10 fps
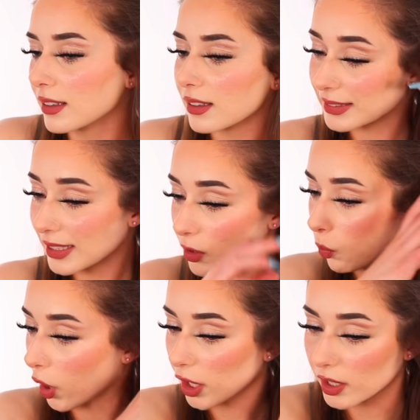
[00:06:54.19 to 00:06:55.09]
It did
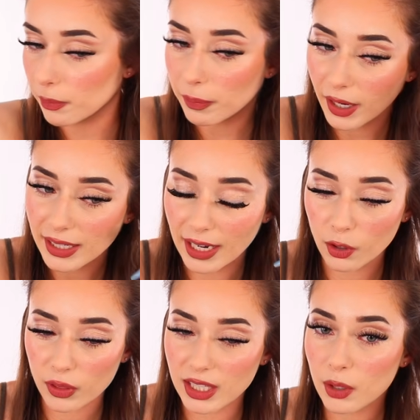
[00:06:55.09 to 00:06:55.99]
work, but I
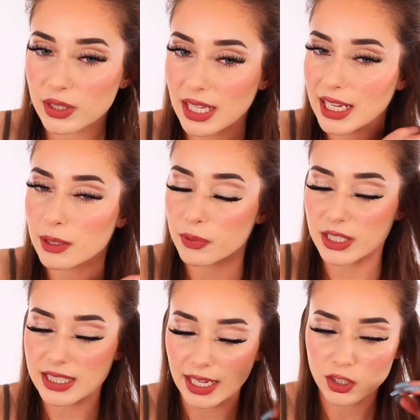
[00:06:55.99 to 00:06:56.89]
don't think it was
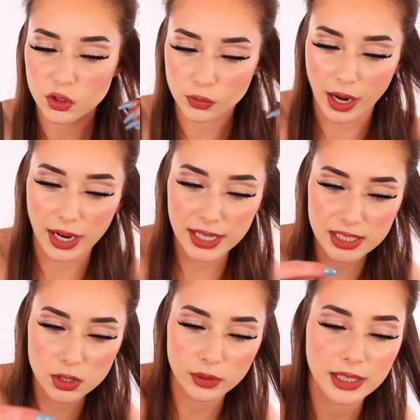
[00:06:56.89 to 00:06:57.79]
80% dry.
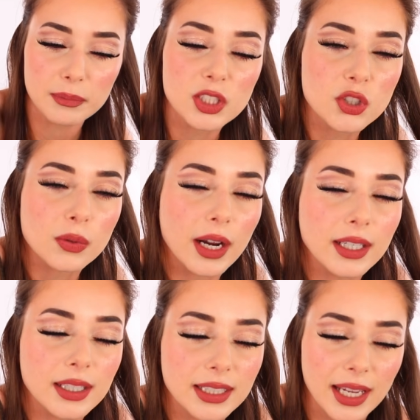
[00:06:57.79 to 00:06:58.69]
So let me try
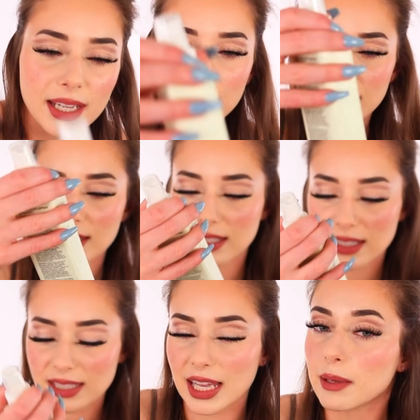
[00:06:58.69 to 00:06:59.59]
again. This
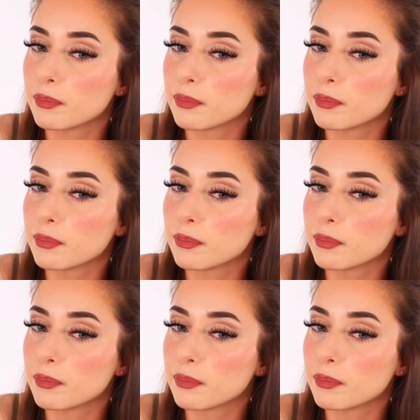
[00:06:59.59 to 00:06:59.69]
is a